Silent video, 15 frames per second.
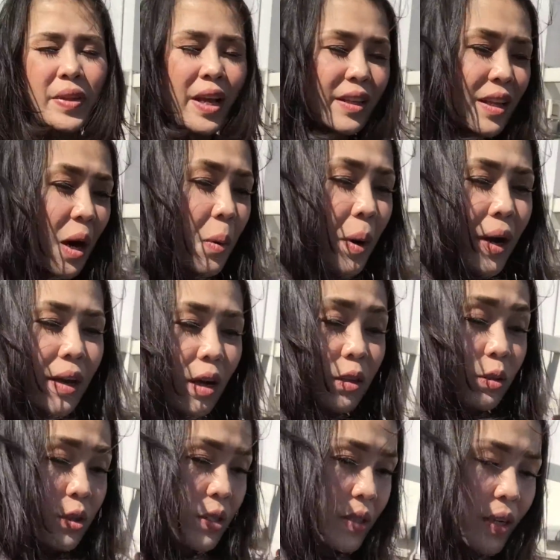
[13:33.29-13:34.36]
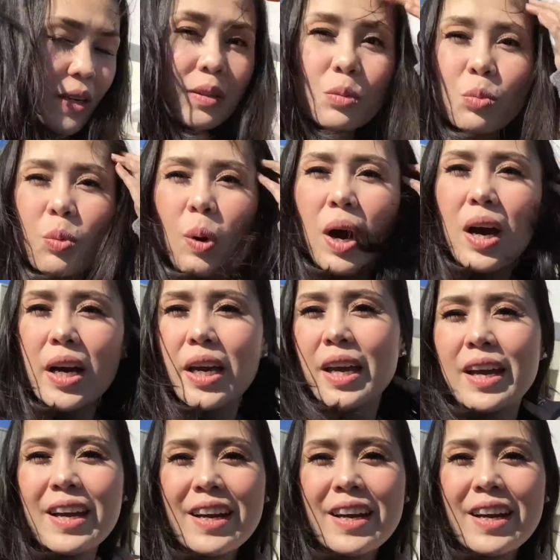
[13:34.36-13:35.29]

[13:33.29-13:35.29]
And now I understand why.